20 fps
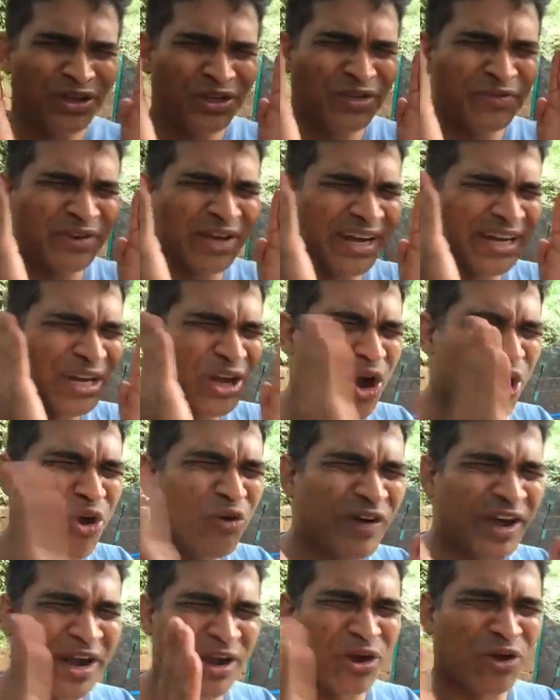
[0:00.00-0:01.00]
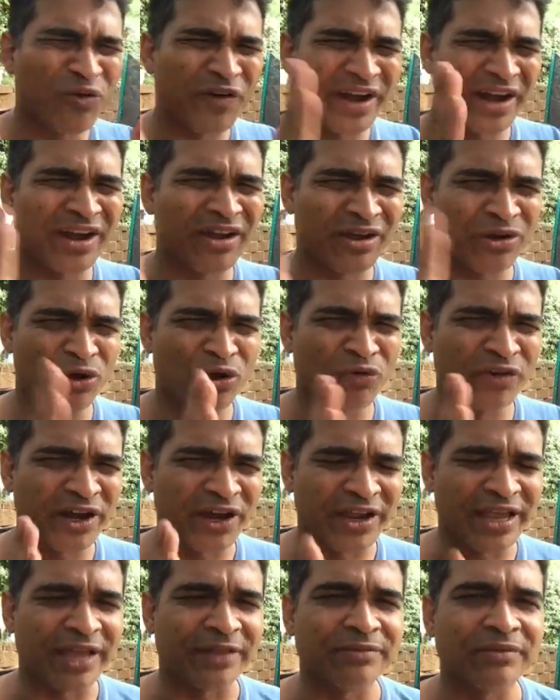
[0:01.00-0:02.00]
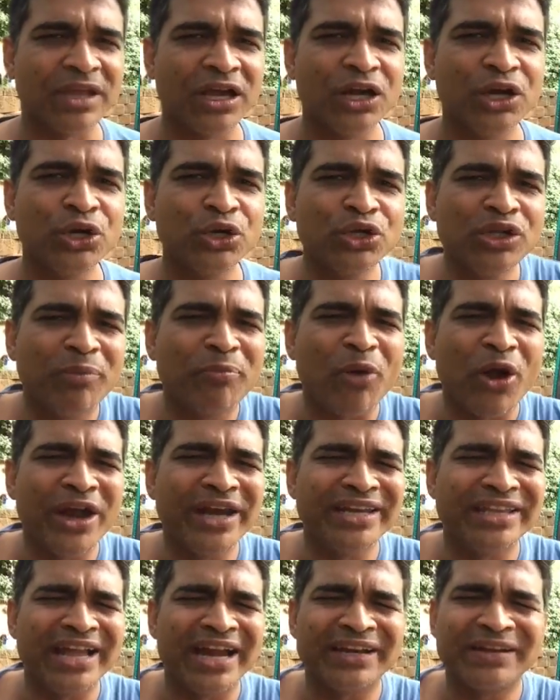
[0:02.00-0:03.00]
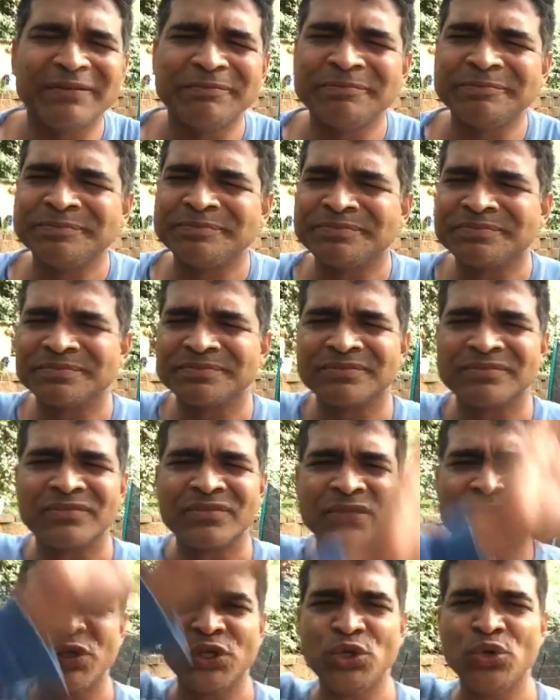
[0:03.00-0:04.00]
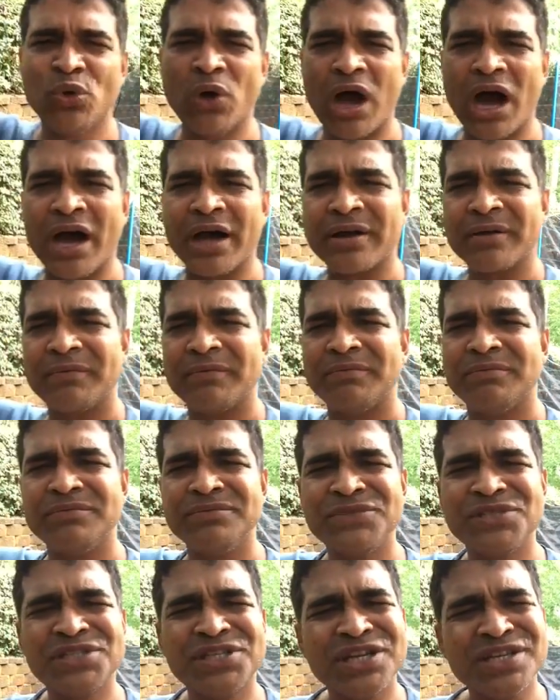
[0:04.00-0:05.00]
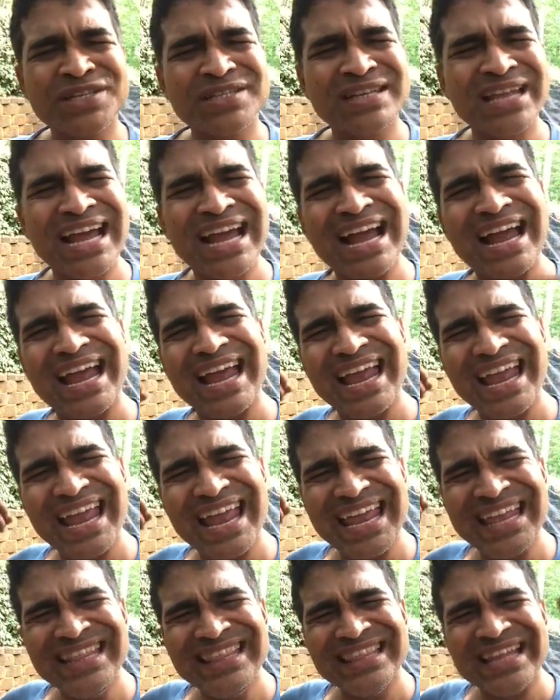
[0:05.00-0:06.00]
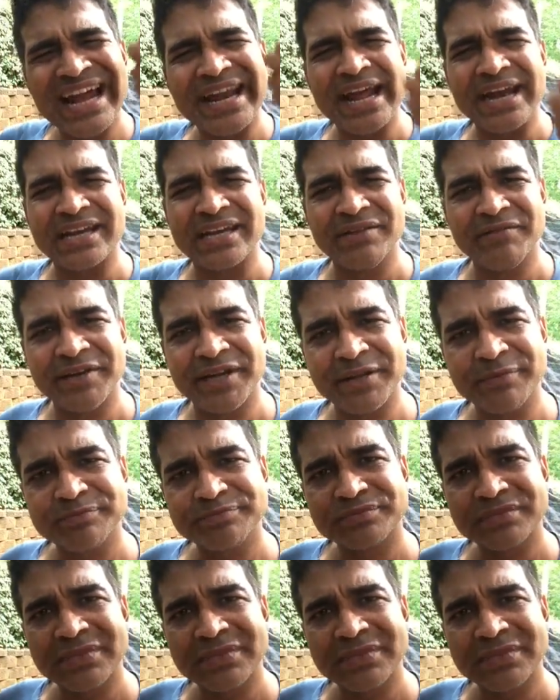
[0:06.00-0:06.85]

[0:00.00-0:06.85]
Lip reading: You've done it over and over and over again to the point that you are just in that activity,